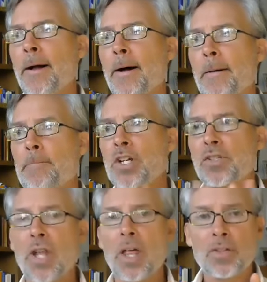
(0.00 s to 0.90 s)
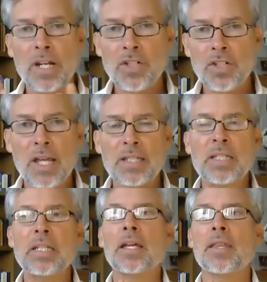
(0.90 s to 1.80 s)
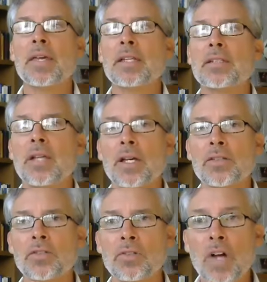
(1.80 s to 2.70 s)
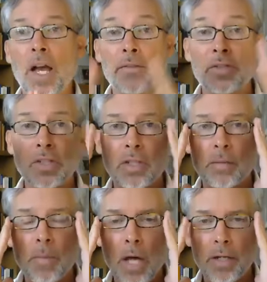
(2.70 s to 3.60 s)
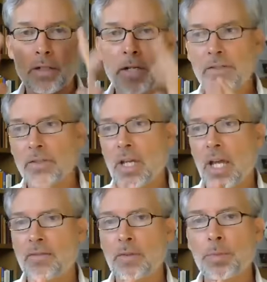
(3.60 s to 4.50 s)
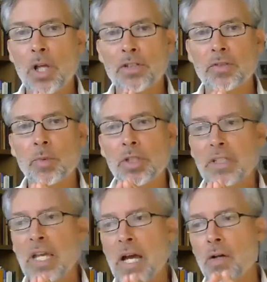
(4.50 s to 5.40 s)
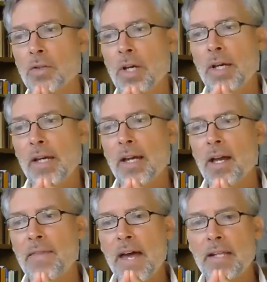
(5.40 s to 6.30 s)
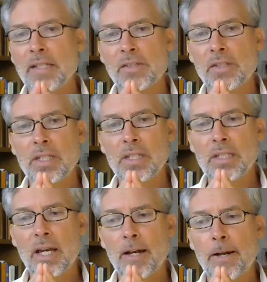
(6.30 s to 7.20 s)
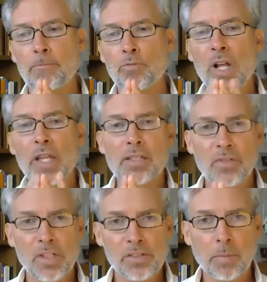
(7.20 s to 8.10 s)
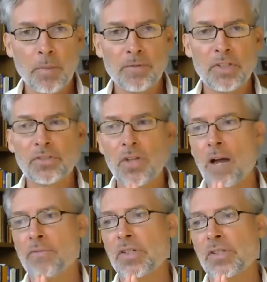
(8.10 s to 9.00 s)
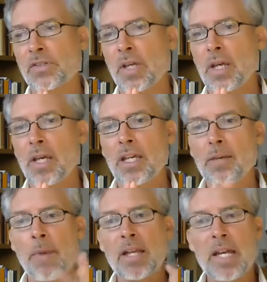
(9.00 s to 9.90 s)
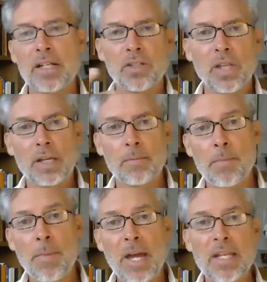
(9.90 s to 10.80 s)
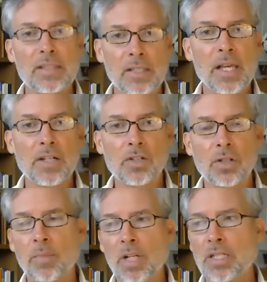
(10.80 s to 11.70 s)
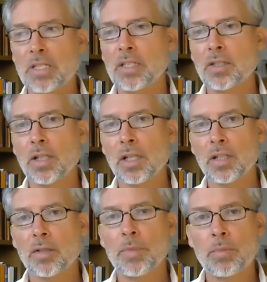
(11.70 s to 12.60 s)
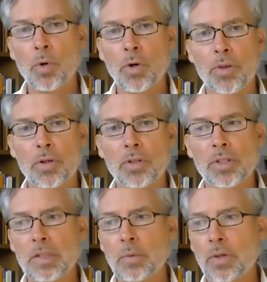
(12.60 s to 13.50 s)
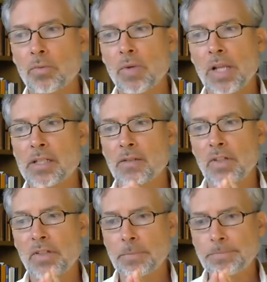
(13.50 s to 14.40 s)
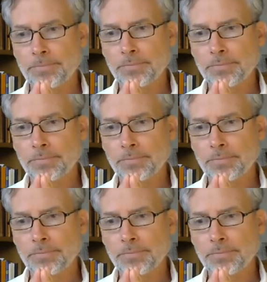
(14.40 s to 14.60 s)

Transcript: Um, there's another ancient idea that uh, survives into the modern as a kind of a plausible account, and that is the um, relativism of the sophists. In my next in my next lecture, I'm going to deal a little bit more thoroughly with relativism.